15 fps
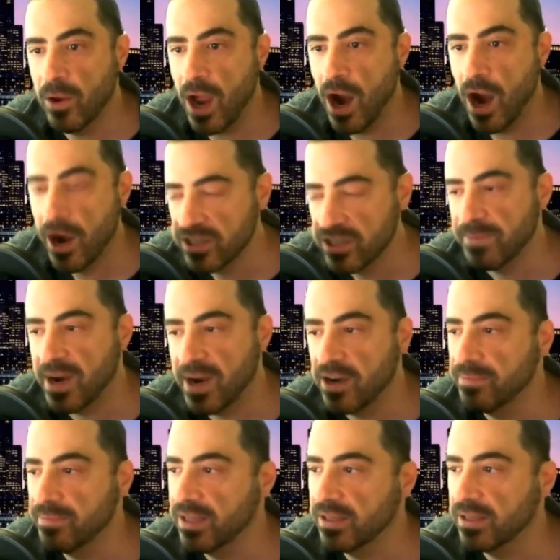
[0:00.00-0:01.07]
are inspired
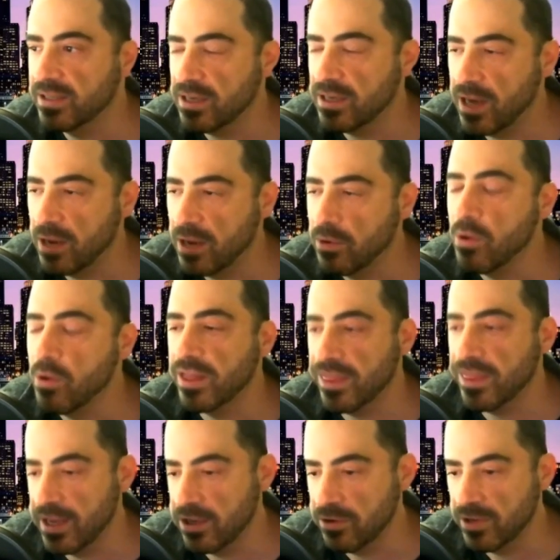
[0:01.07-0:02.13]
by this, and we want to
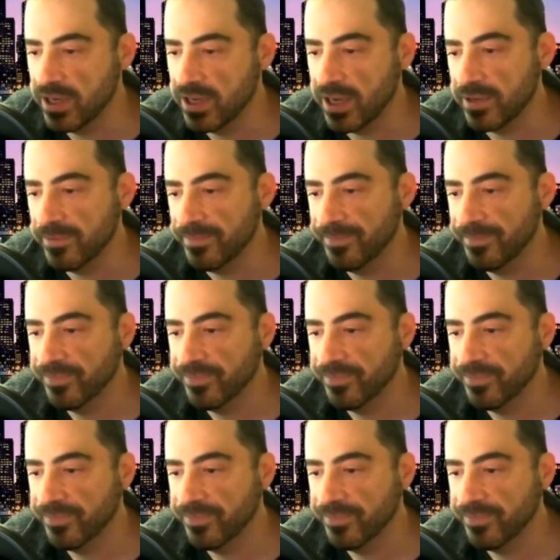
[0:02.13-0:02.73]
thank you again.